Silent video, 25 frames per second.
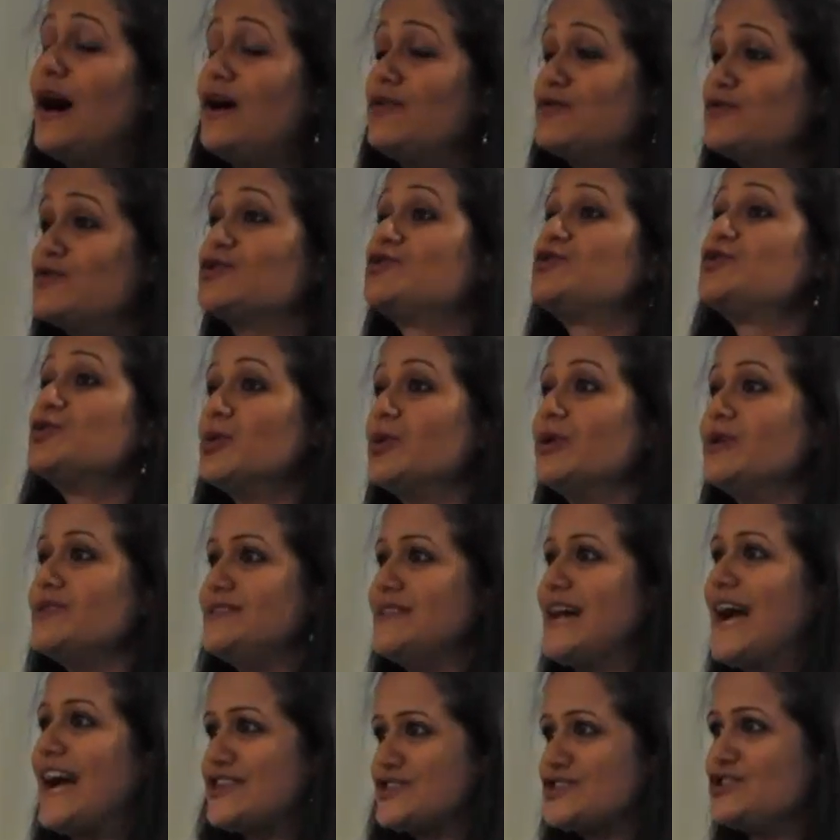how to do
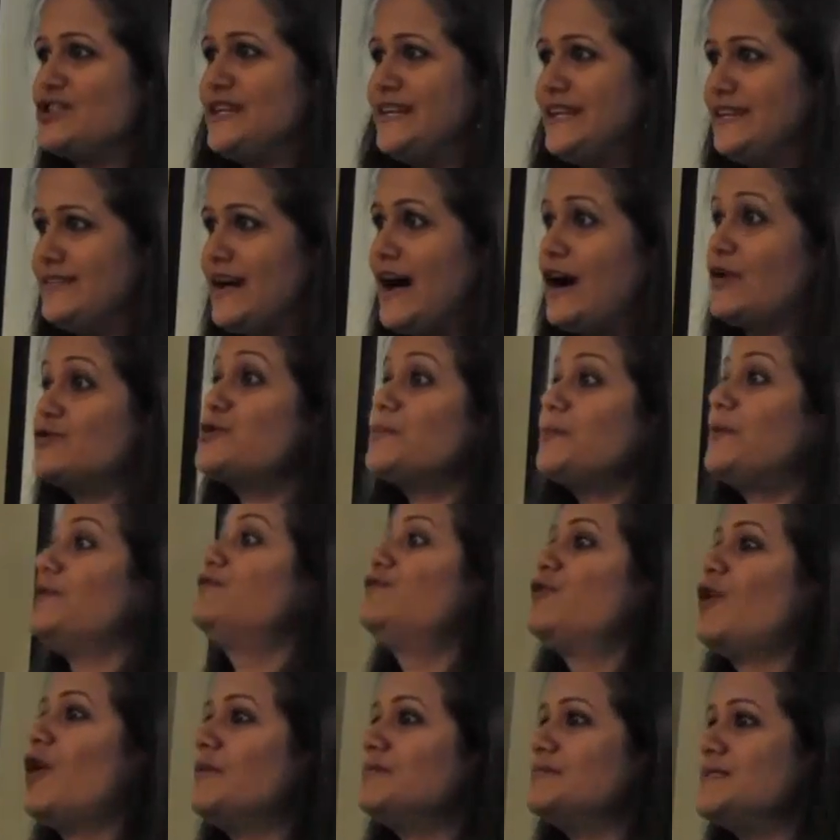it actually, how to
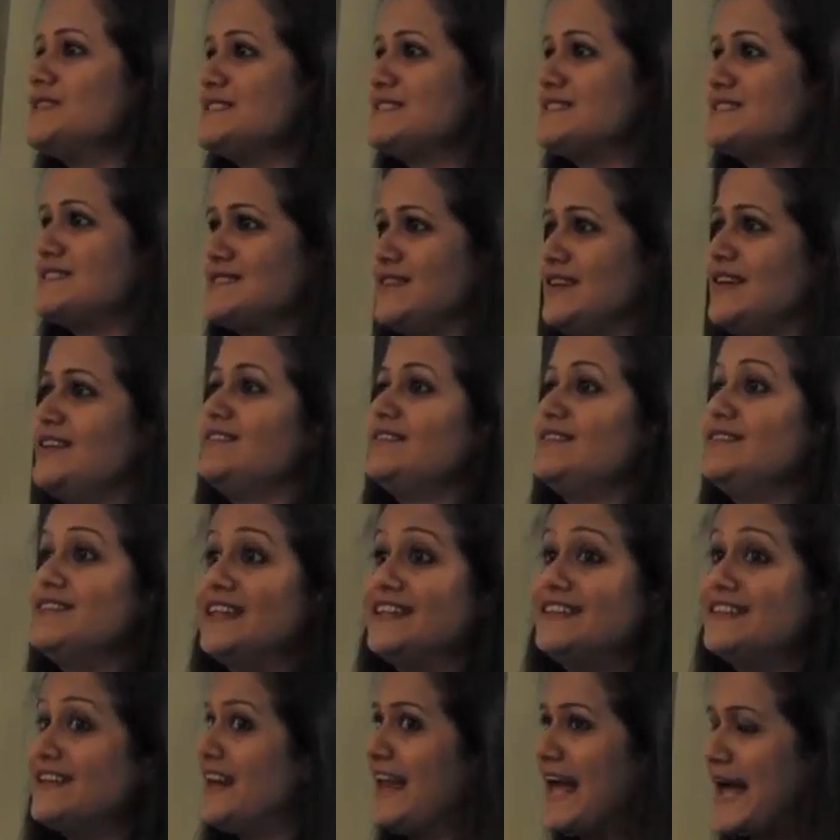perform this in,
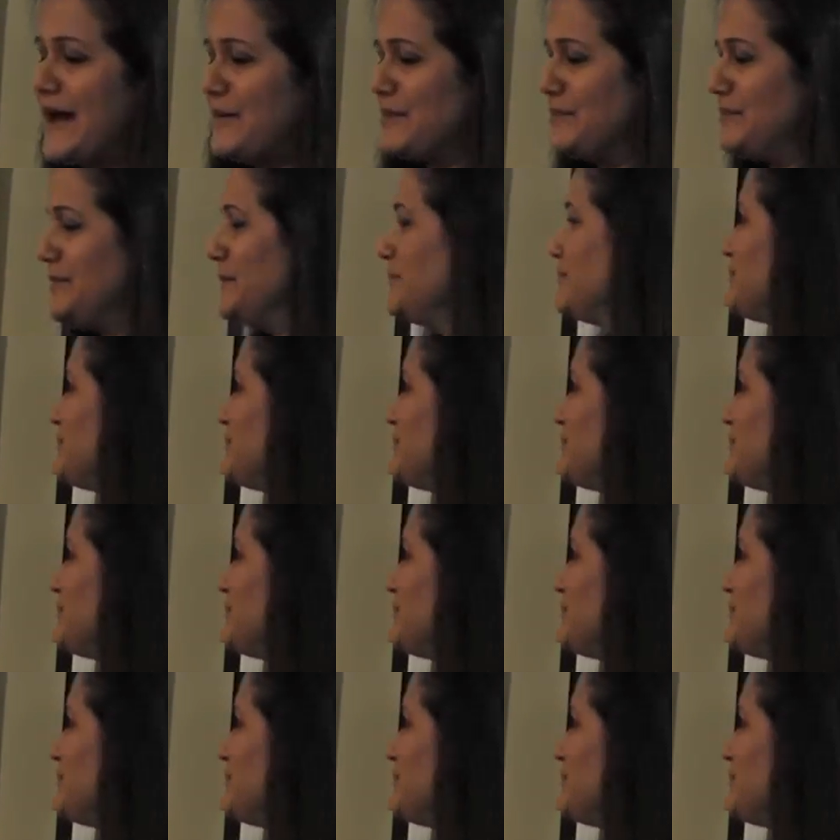in the lab.